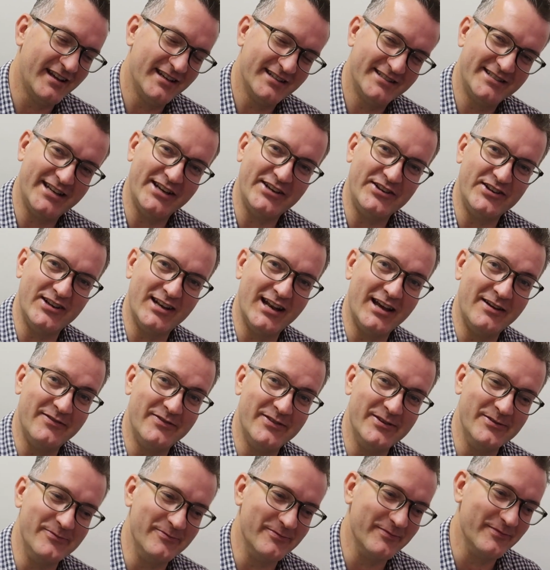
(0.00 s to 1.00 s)
say you love
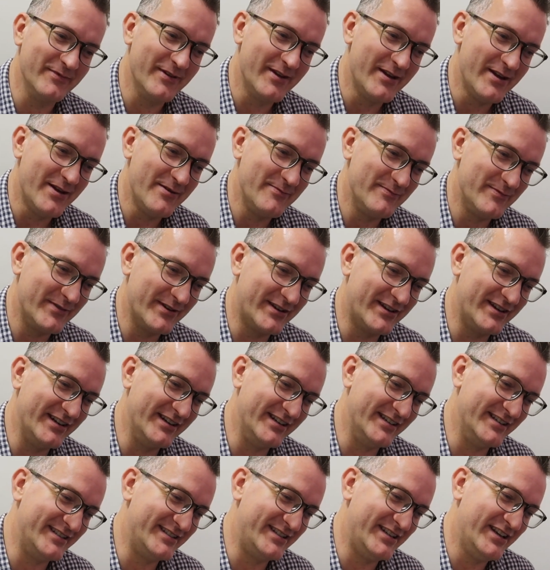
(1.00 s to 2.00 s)
him,
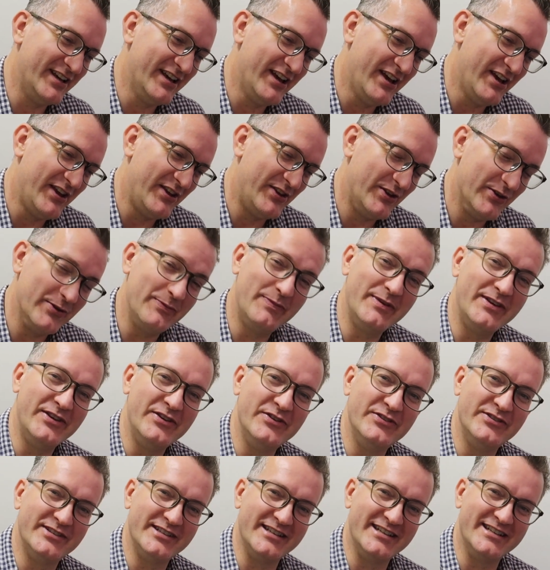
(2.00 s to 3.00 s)
because you'll be
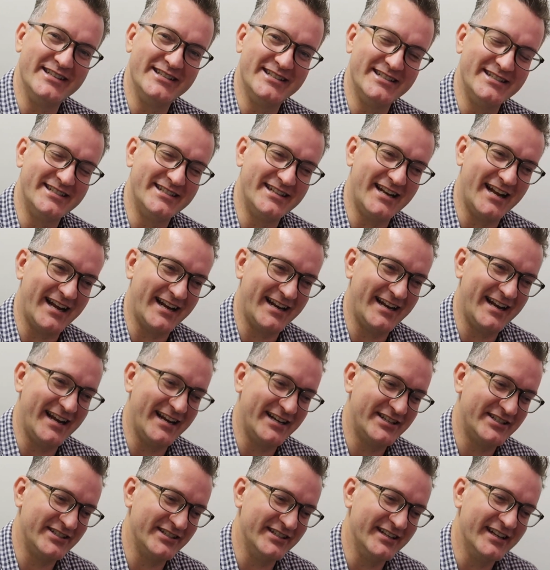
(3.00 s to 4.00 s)
using his internet
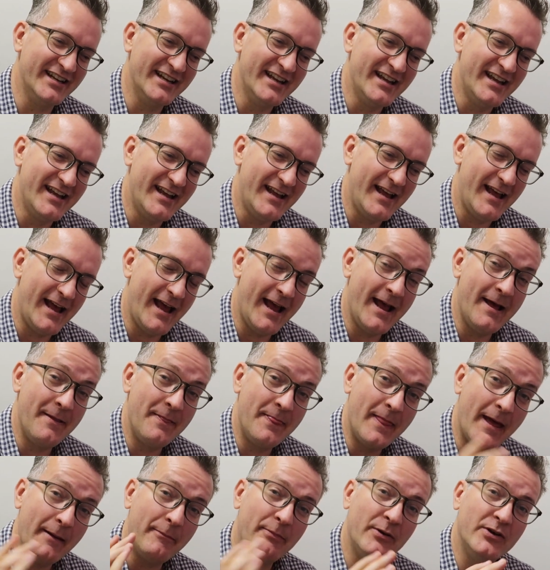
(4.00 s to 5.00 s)
connection.
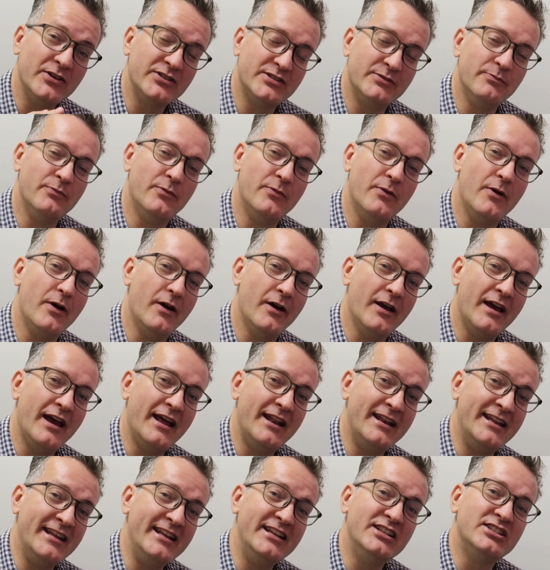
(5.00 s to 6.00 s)
And that person
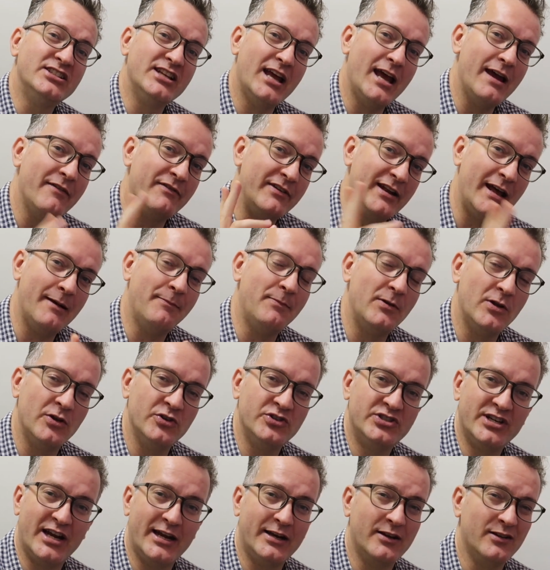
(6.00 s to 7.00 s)
needs to have an
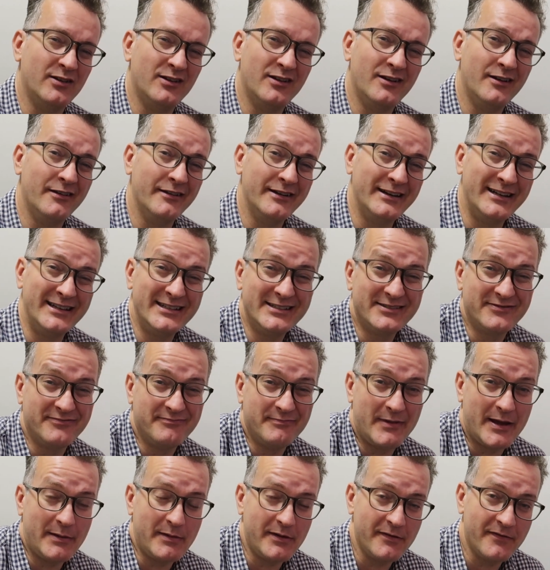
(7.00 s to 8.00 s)
upload channel at least
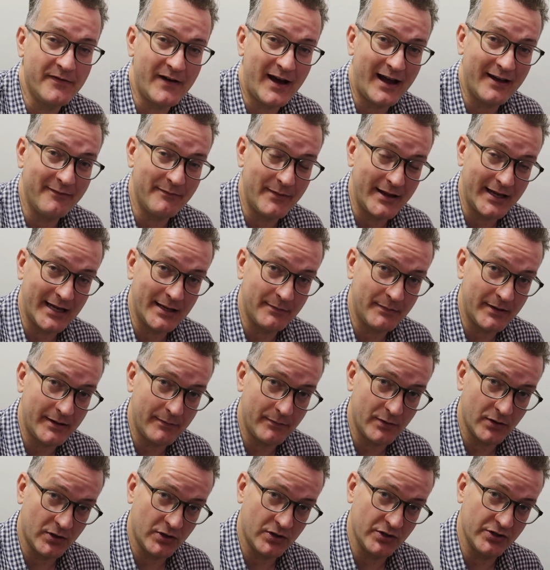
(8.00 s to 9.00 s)
maybe 5
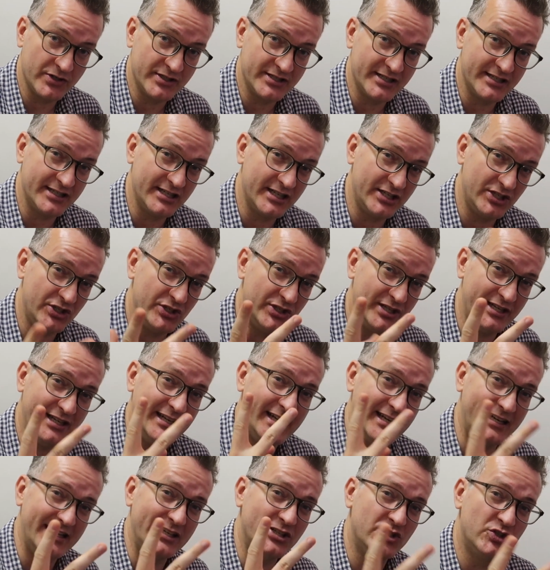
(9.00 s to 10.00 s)
megabit, because you need
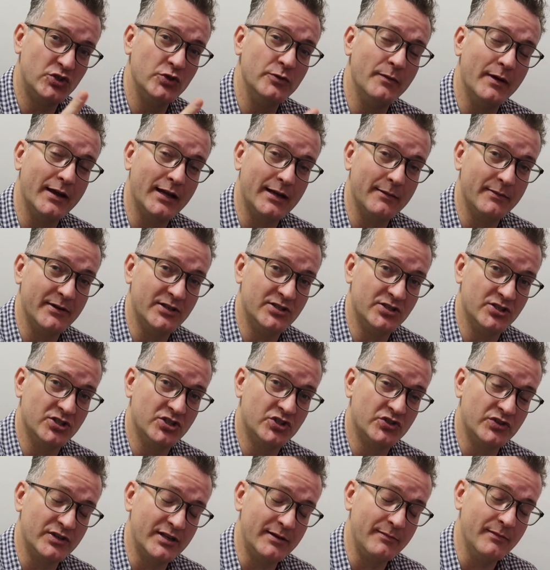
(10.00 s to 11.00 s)
at least 2 megabit to
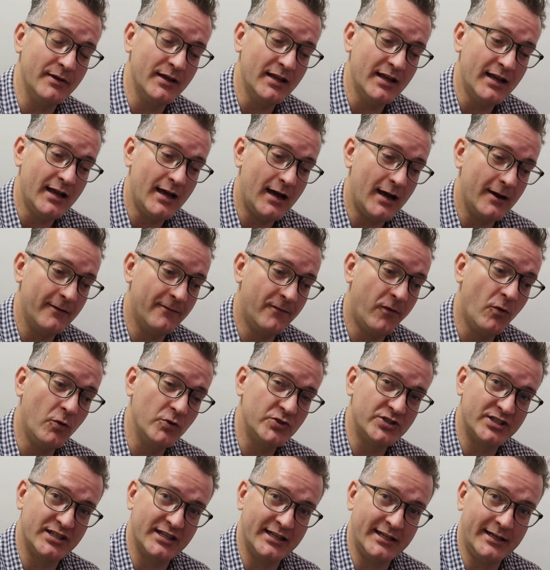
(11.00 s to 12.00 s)
stream.
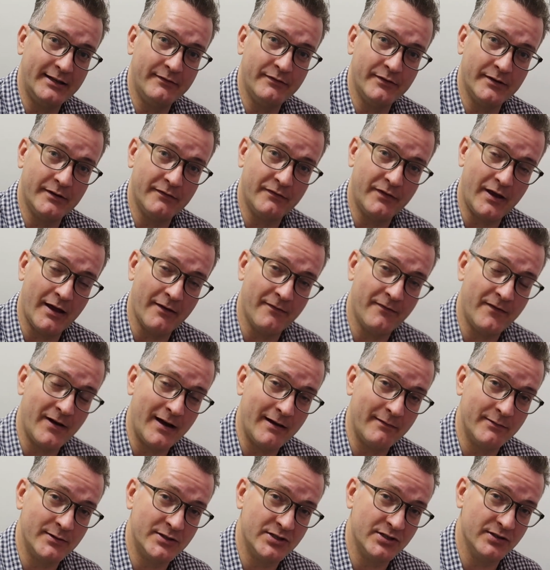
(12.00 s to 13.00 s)
Unfortunately, even if you have
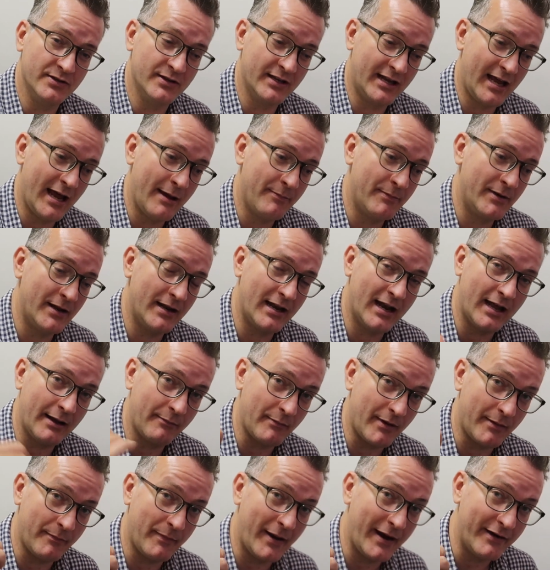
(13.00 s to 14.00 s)
fiber to the cabinet like
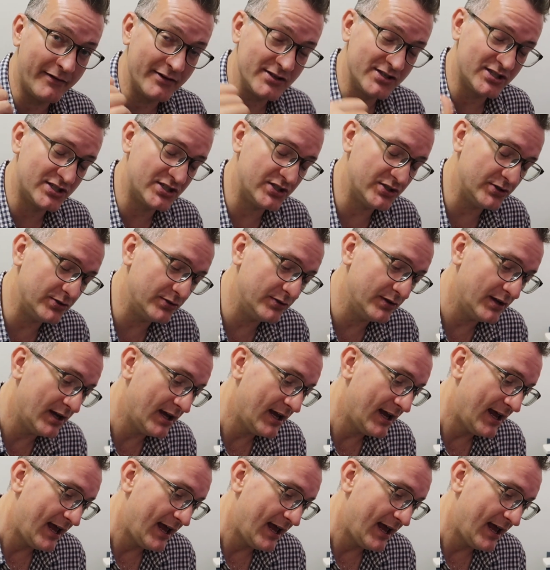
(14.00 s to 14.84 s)
my parents do,